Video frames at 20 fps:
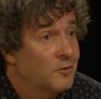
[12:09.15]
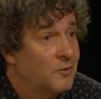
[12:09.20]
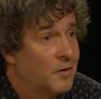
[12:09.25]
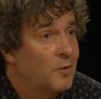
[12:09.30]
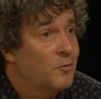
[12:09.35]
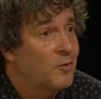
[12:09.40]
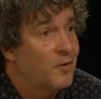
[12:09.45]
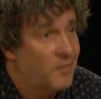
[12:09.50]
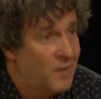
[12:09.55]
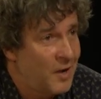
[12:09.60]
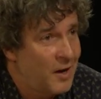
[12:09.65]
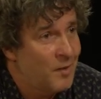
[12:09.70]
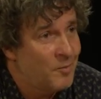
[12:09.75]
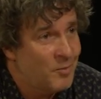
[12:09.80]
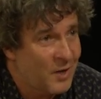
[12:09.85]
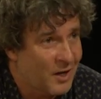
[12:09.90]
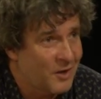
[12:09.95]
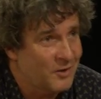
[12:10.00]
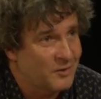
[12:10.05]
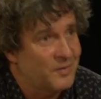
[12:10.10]
They were there
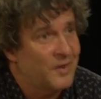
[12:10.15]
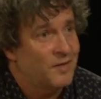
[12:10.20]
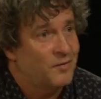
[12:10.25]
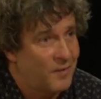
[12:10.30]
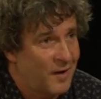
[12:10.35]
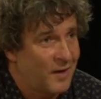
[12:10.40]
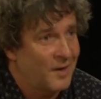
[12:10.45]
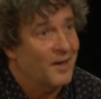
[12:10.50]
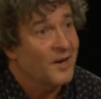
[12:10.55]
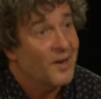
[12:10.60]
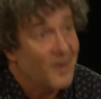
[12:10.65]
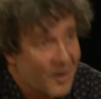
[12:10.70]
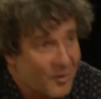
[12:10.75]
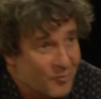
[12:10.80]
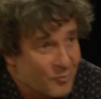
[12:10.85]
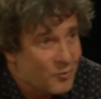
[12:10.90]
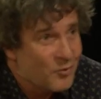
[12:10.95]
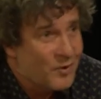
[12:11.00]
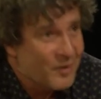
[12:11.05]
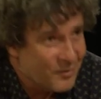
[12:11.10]
because they fell in
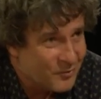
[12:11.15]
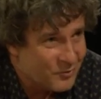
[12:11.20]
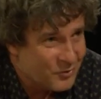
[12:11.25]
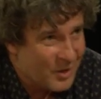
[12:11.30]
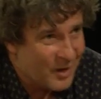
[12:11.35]
love with